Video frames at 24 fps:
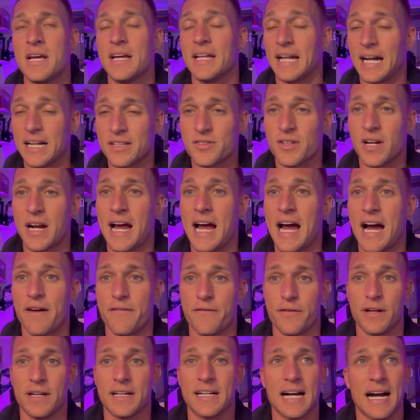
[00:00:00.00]
That's what I have
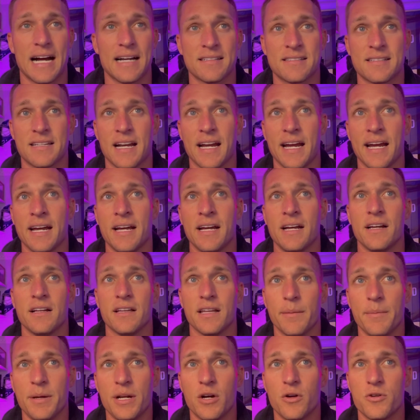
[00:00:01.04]
for you guys today.
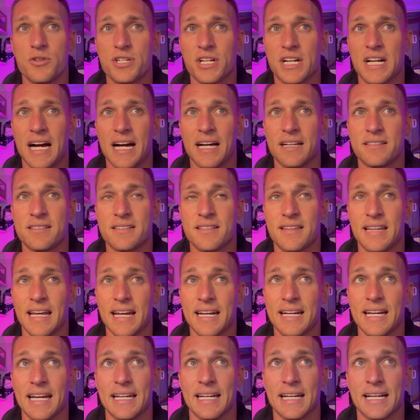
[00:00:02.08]
Let me know what you guys
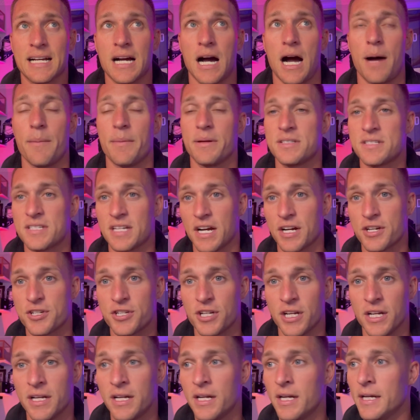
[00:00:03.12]
think in the comment
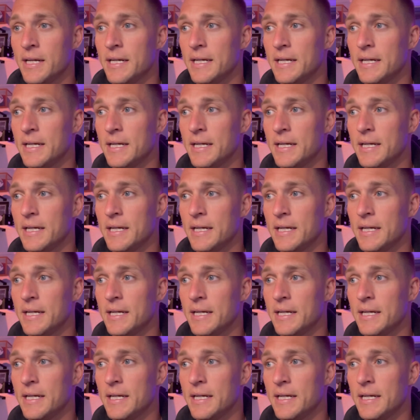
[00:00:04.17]
section.